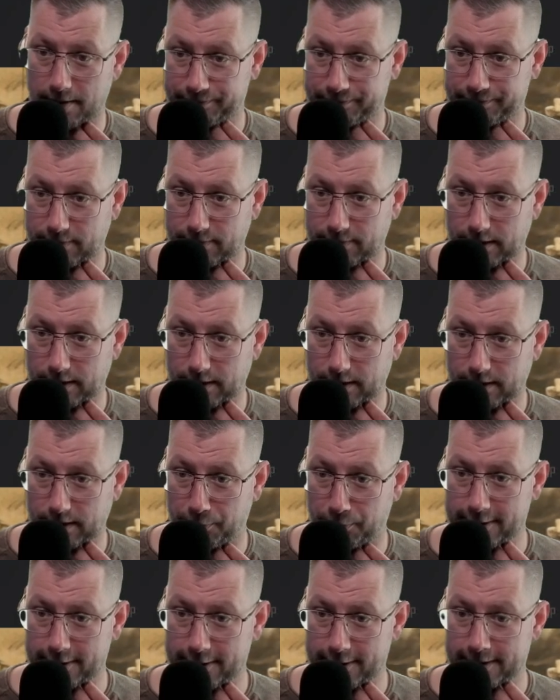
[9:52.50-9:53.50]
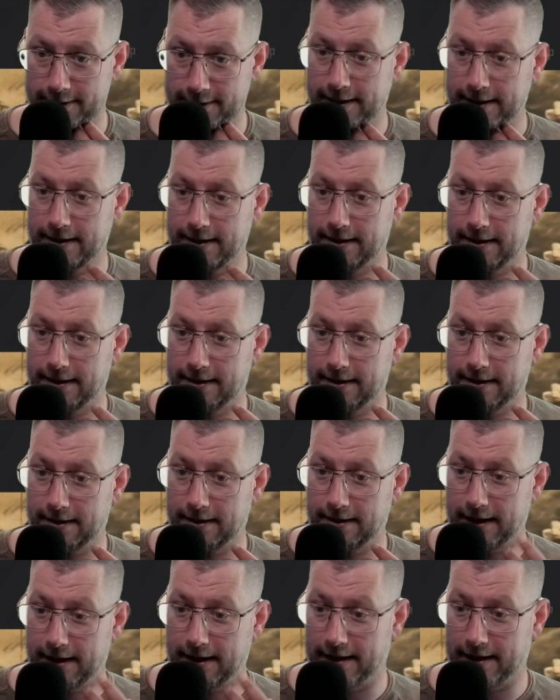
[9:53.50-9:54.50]
perk,
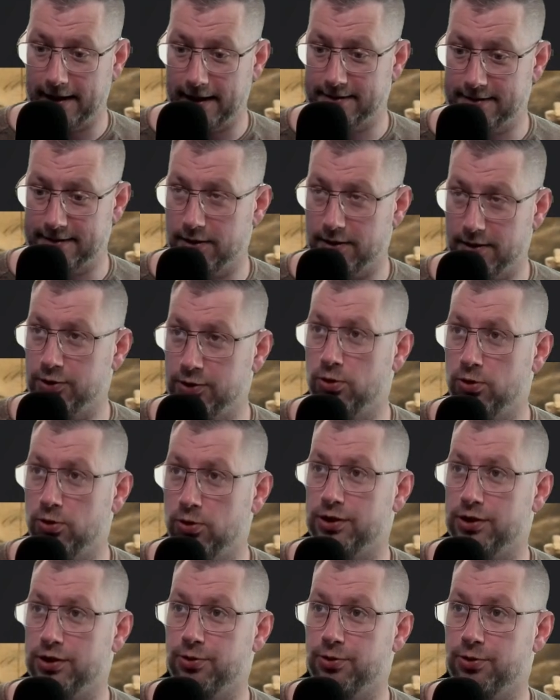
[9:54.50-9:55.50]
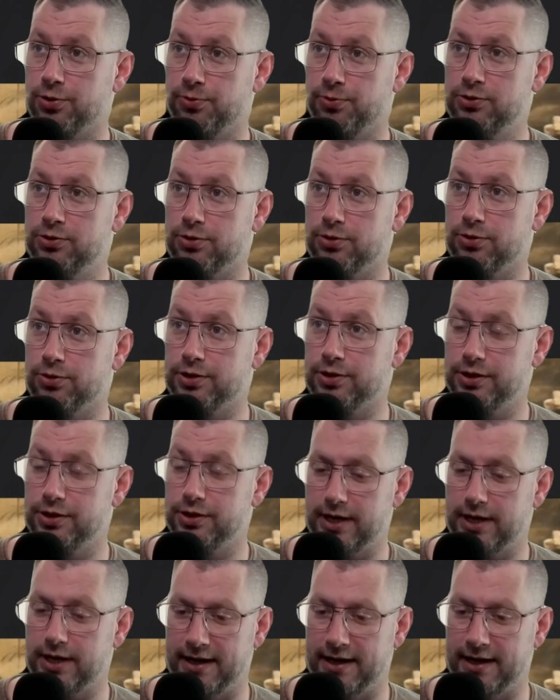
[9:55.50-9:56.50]
and you lost your resources and
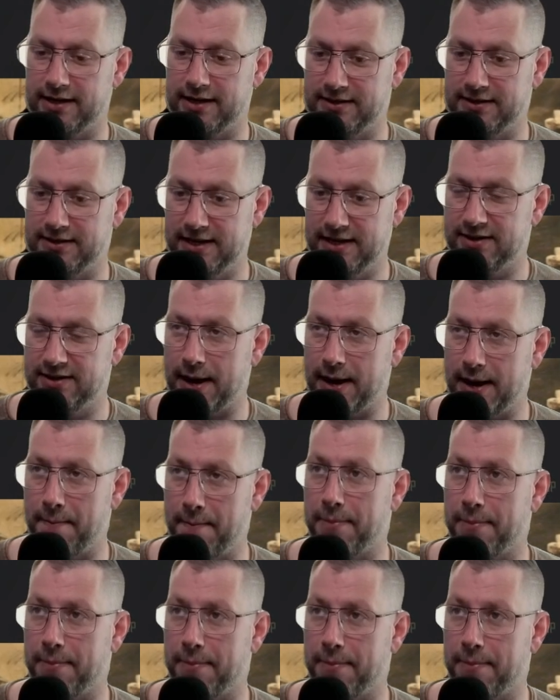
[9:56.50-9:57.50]
it didn't apply.